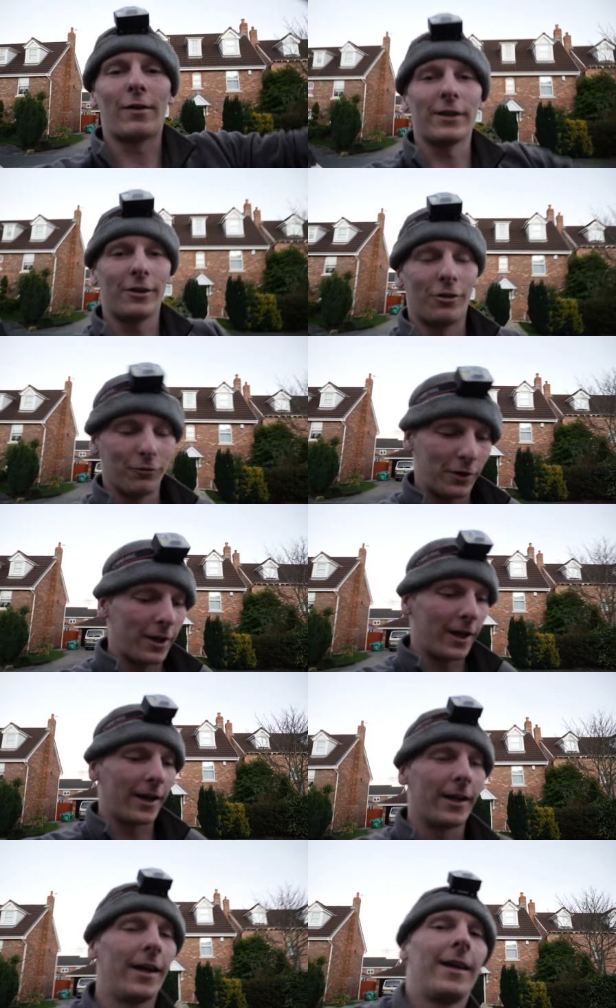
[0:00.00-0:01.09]
Finally done for the
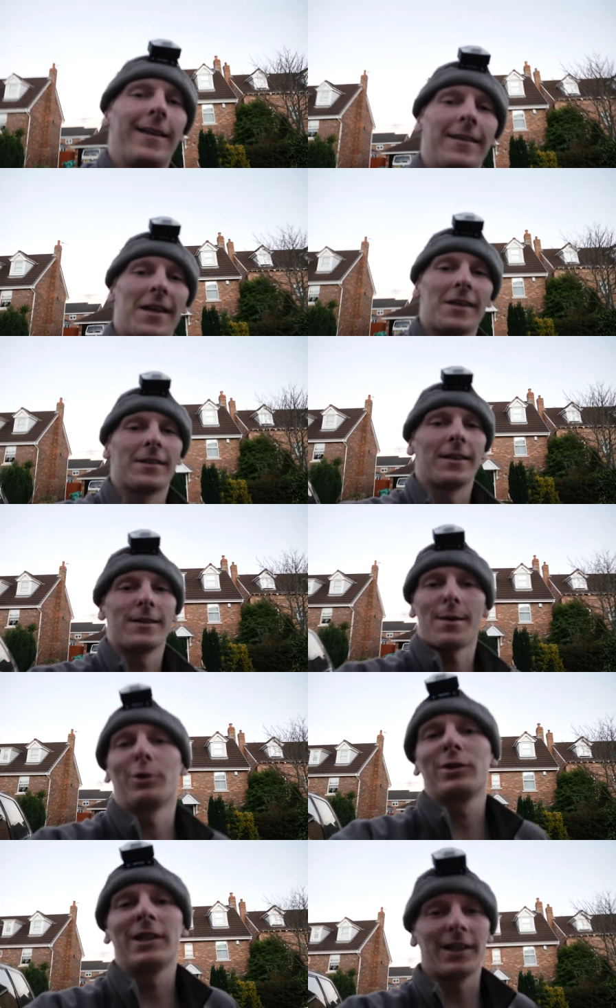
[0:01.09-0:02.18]
day. Next thing is
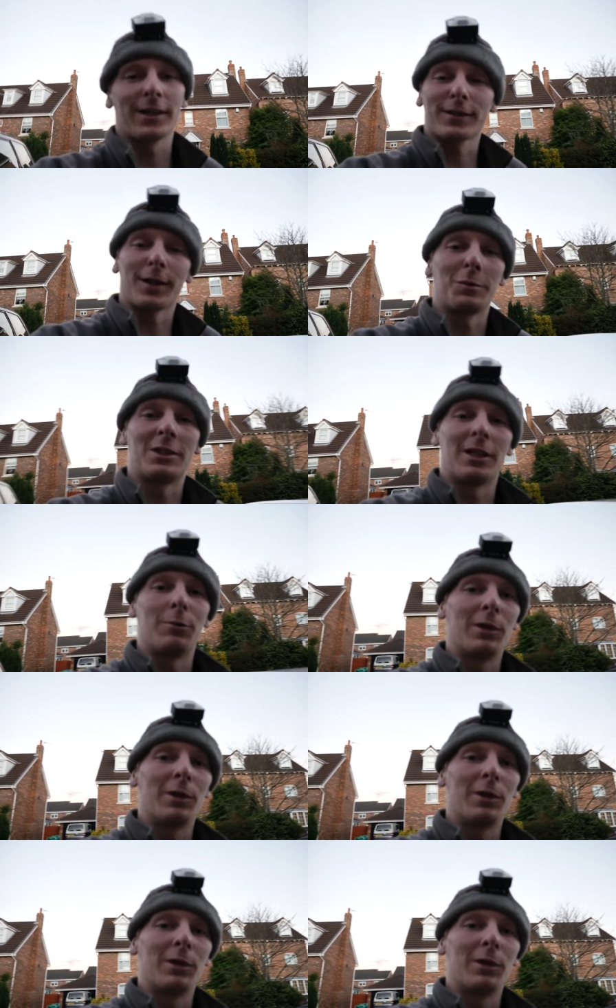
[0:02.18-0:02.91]
MOT, next time you see